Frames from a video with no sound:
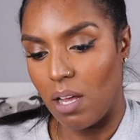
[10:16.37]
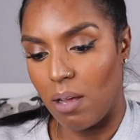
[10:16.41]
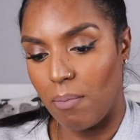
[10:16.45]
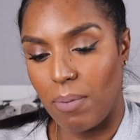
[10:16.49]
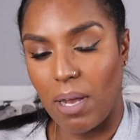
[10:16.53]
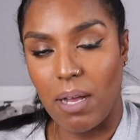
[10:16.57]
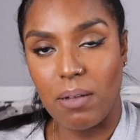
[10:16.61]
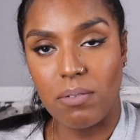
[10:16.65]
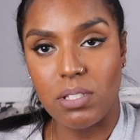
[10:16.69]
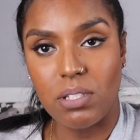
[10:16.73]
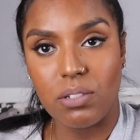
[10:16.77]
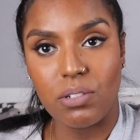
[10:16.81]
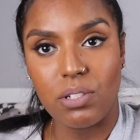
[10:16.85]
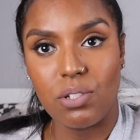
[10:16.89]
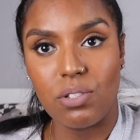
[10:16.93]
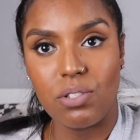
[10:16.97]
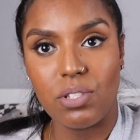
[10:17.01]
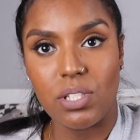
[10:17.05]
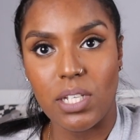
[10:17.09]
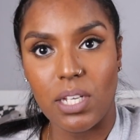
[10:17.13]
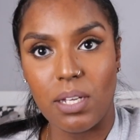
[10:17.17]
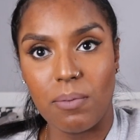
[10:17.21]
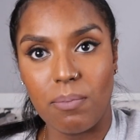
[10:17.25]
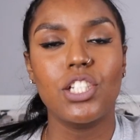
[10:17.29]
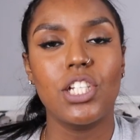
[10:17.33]
But I'll still
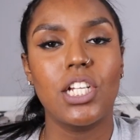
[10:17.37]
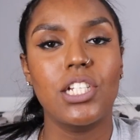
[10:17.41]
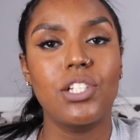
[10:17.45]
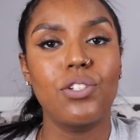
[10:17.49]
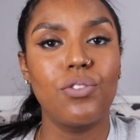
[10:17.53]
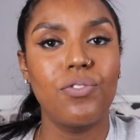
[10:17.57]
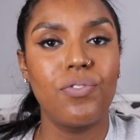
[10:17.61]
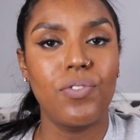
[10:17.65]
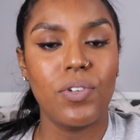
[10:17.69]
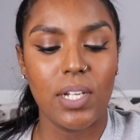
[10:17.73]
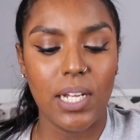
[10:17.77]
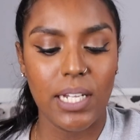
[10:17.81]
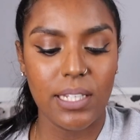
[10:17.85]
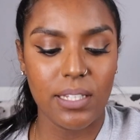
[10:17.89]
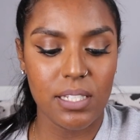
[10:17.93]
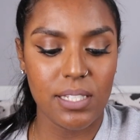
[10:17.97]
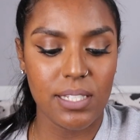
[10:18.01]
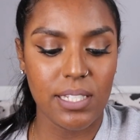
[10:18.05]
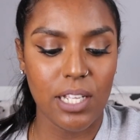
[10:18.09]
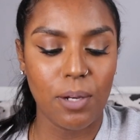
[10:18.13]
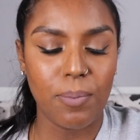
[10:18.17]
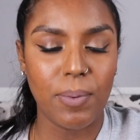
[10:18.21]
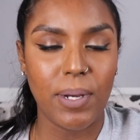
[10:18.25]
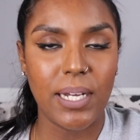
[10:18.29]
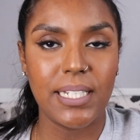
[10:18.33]
use it, because I do feel like the
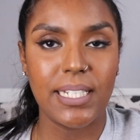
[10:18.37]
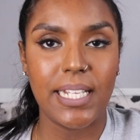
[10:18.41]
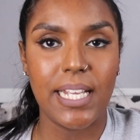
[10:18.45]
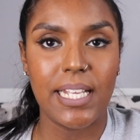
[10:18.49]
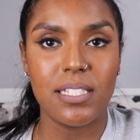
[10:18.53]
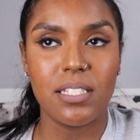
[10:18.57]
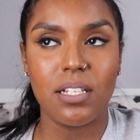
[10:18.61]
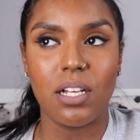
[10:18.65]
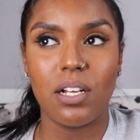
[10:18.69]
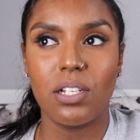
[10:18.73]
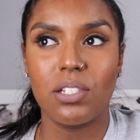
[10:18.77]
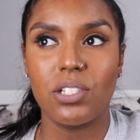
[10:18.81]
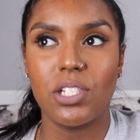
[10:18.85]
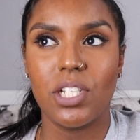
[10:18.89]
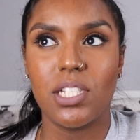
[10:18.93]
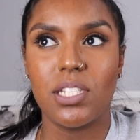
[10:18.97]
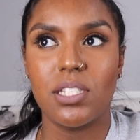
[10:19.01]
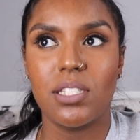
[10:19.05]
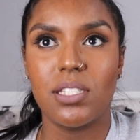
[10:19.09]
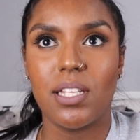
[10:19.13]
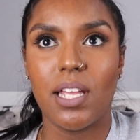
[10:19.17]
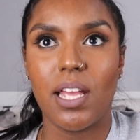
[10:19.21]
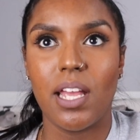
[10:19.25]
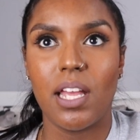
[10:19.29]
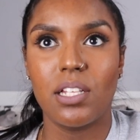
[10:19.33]
sell-by dates are
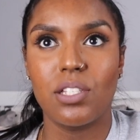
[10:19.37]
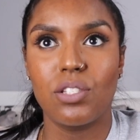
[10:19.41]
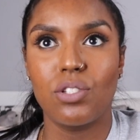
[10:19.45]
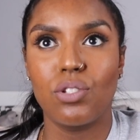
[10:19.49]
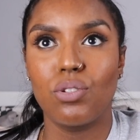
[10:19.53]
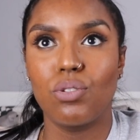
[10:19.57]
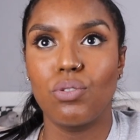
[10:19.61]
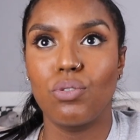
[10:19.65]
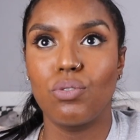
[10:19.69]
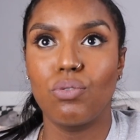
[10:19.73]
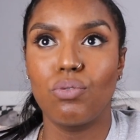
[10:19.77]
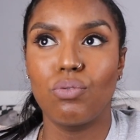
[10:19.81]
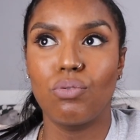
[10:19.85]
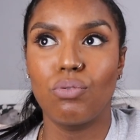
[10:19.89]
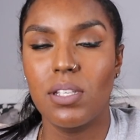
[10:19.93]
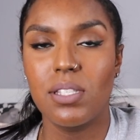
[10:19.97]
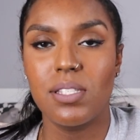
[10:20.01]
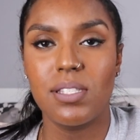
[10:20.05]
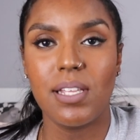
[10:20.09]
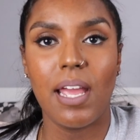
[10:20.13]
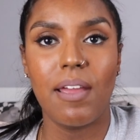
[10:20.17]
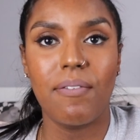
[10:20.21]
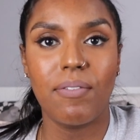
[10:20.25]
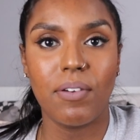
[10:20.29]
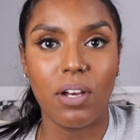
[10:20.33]
just there to
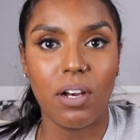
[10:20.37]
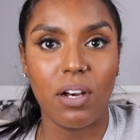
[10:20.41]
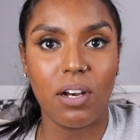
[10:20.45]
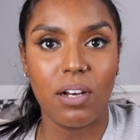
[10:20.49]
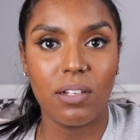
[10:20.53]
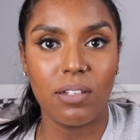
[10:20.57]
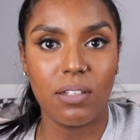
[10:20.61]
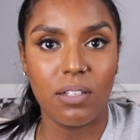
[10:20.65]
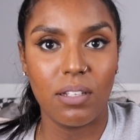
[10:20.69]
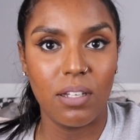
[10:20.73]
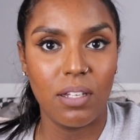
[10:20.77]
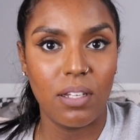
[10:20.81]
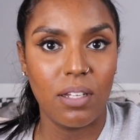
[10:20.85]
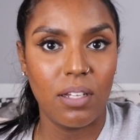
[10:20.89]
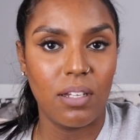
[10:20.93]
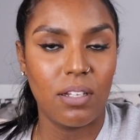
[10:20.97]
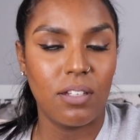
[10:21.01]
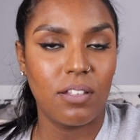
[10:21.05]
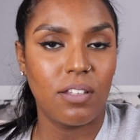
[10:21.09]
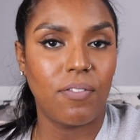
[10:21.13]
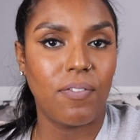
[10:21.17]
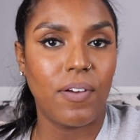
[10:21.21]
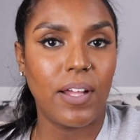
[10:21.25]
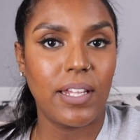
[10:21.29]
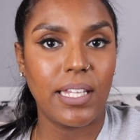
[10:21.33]
safeguard
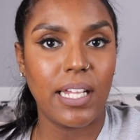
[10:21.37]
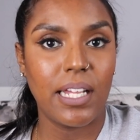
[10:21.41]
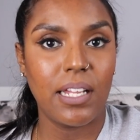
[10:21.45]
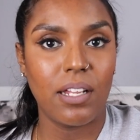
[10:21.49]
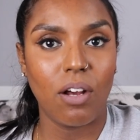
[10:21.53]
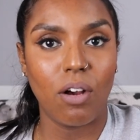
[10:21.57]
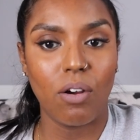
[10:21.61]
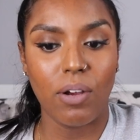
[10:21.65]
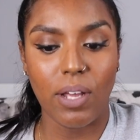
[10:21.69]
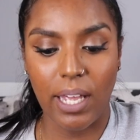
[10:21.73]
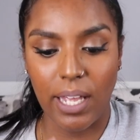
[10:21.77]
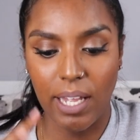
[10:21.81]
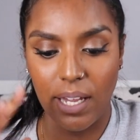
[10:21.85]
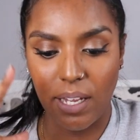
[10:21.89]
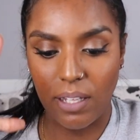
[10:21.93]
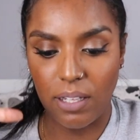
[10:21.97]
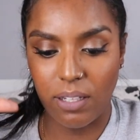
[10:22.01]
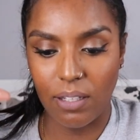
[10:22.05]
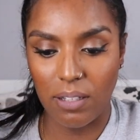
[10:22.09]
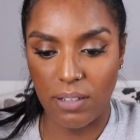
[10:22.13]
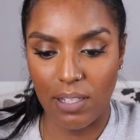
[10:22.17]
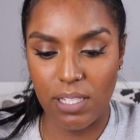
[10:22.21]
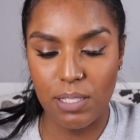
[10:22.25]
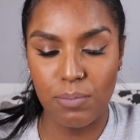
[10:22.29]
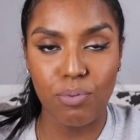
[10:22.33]
the fact that, okay,
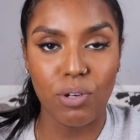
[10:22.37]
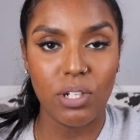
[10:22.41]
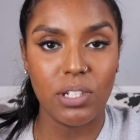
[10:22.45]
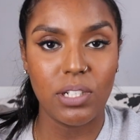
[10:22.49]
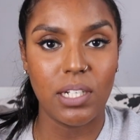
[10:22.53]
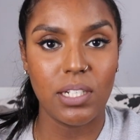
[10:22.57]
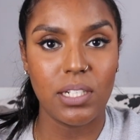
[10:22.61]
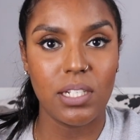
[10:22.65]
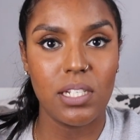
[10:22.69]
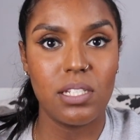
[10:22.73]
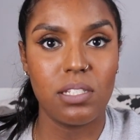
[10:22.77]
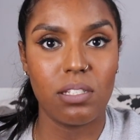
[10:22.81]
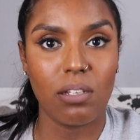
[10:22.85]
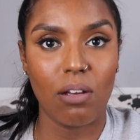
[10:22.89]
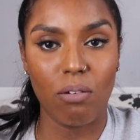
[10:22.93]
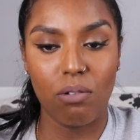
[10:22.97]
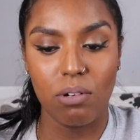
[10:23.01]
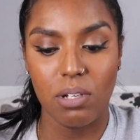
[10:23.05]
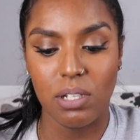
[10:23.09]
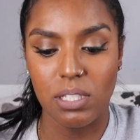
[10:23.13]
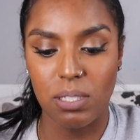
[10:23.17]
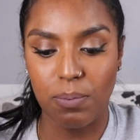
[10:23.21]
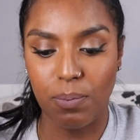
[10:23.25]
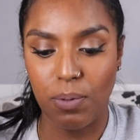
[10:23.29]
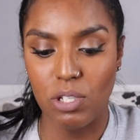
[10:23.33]
this product is
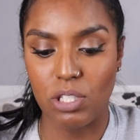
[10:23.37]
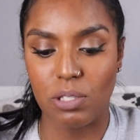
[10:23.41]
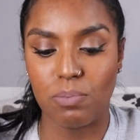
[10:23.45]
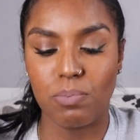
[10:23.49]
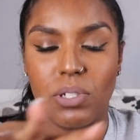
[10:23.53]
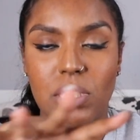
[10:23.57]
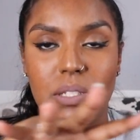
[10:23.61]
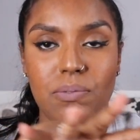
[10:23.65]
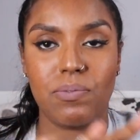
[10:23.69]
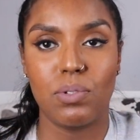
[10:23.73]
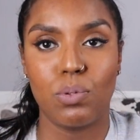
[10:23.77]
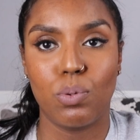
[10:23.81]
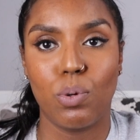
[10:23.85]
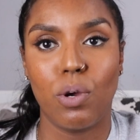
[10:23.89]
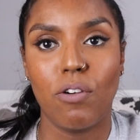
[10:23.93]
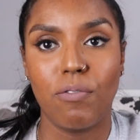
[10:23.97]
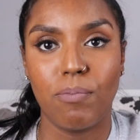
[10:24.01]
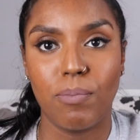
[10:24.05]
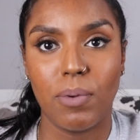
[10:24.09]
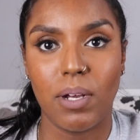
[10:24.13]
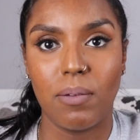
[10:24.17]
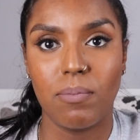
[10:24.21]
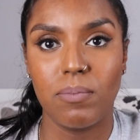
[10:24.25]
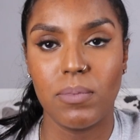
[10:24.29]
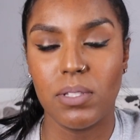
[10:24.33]
only supposed to be for 12
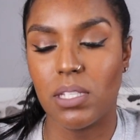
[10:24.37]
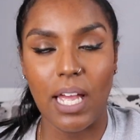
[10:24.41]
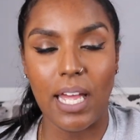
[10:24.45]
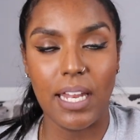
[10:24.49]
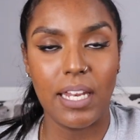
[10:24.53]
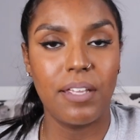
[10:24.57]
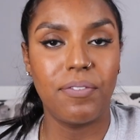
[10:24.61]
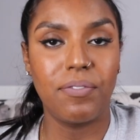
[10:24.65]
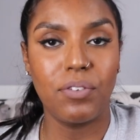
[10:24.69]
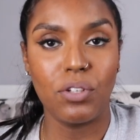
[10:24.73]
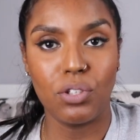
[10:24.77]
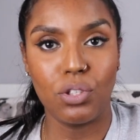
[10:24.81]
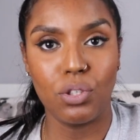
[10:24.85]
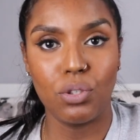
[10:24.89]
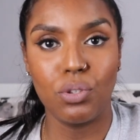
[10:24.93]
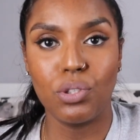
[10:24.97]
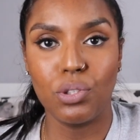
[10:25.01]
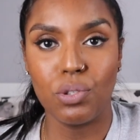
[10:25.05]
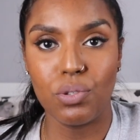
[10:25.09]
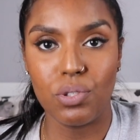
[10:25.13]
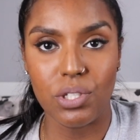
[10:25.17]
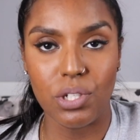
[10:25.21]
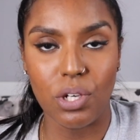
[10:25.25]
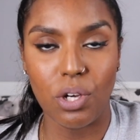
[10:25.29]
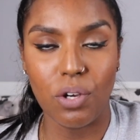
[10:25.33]
months. And if you do
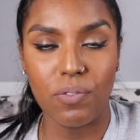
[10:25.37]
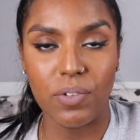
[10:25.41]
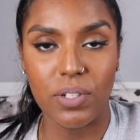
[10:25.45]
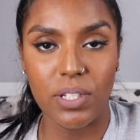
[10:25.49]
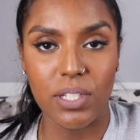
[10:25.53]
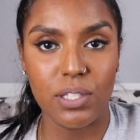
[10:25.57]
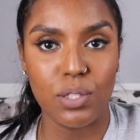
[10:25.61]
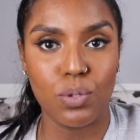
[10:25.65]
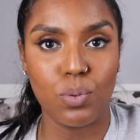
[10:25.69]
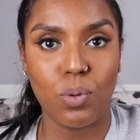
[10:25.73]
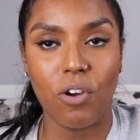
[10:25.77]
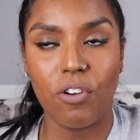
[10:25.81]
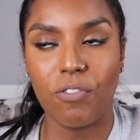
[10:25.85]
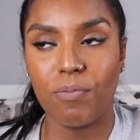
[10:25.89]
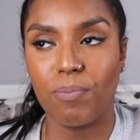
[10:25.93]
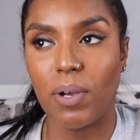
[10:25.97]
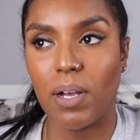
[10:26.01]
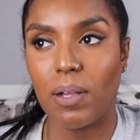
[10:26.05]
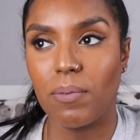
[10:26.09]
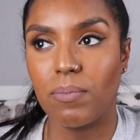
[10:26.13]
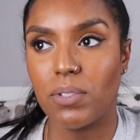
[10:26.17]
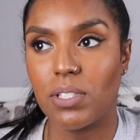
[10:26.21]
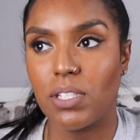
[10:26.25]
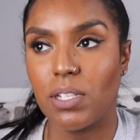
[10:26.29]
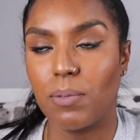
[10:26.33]
use it over these 12
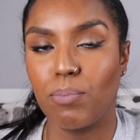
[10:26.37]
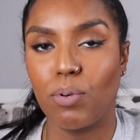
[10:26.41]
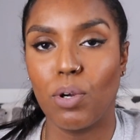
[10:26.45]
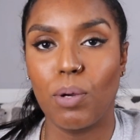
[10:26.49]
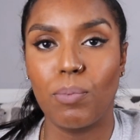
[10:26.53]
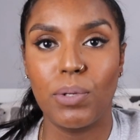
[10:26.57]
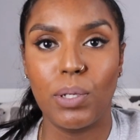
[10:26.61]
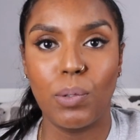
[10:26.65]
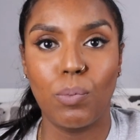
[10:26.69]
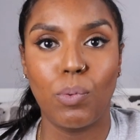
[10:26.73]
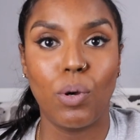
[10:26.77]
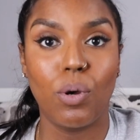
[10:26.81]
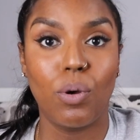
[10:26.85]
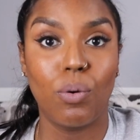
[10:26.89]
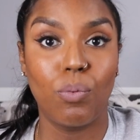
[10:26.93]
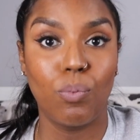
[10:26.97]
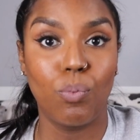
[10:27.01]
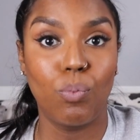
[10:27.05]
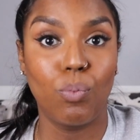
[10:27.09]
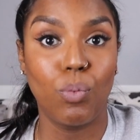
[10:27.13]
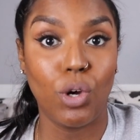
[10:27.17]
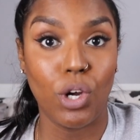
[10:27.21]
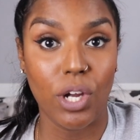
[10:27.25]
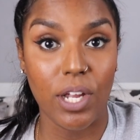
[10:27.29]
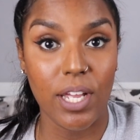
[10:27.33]
months, it probably
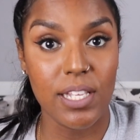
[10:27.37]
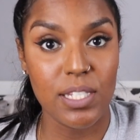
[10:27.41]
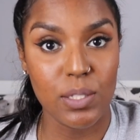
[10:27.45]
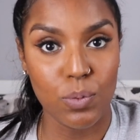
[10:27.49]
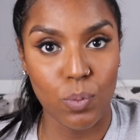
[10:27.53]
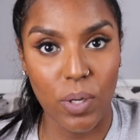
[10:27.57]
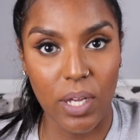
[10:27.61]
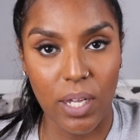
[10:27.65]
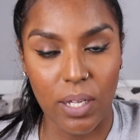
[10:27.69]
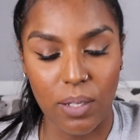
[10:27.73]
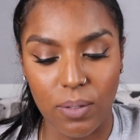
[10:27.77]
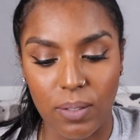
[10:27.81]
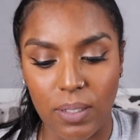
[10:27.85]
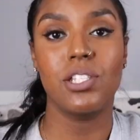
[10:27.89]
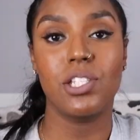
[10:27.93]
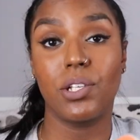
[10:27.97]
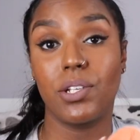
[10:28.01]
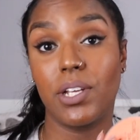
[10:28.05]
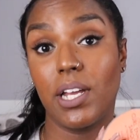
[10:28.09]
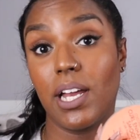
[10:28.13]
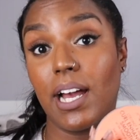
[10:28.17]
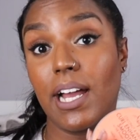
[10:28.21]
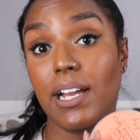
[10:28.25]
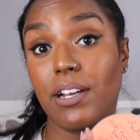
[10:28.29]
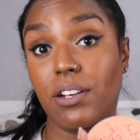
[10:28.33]
won't work as well. So
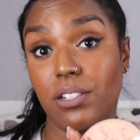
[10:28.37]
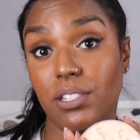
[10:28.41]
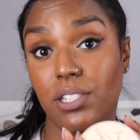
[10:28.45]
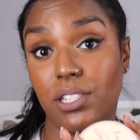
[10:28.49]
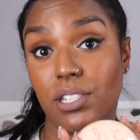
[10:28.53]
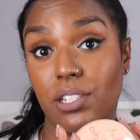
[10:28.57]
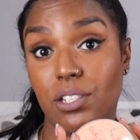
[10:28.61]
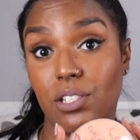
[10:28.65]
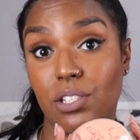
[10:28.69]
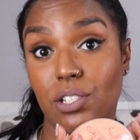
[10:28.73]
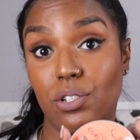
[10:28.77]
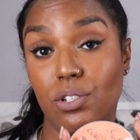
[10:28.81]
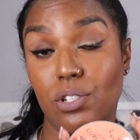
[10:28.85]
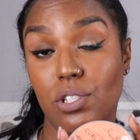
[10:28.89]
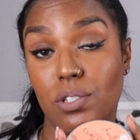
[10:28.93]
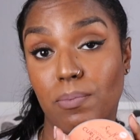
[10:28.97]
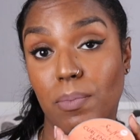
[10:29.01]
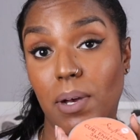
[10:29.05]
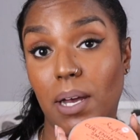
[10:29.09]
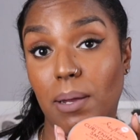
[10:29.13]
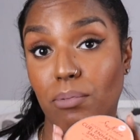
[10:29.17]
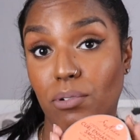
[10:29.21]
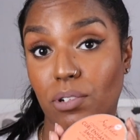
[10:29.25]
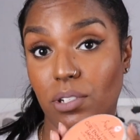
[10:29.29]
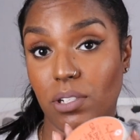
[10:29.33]
yeah, I continue to use
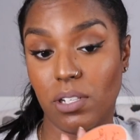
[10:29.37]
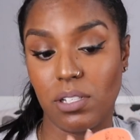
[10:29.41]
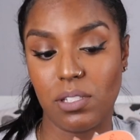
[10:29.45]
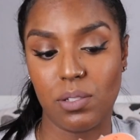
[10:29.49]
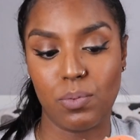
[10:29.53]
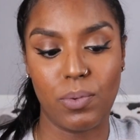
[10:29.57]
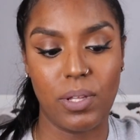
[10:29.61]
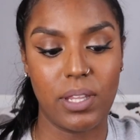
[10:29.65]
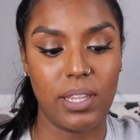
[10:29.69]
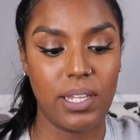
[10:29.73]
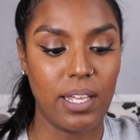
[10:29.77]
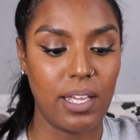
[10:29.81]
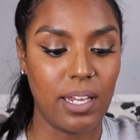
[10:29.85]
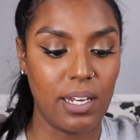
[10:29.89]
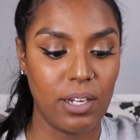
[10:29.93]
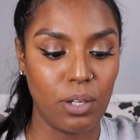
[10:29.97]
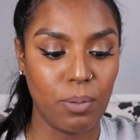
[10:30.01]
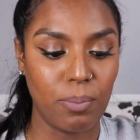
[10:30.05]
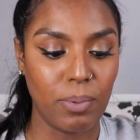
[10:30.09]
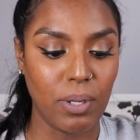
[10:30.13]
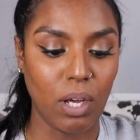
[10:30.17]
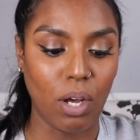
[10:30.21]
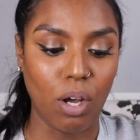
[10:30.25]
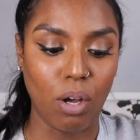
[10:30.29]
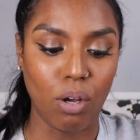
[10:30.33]
my products when they're a little
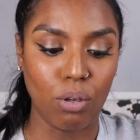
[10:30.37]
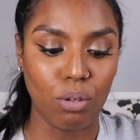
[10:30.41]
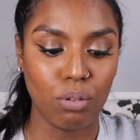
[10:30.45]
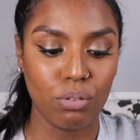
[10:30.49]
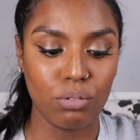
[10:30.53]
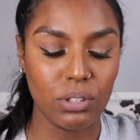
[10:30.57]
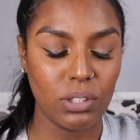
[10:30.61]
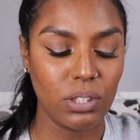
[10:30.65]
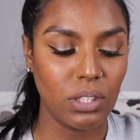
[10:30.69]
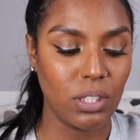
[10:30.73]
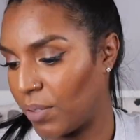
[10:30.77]
bit old.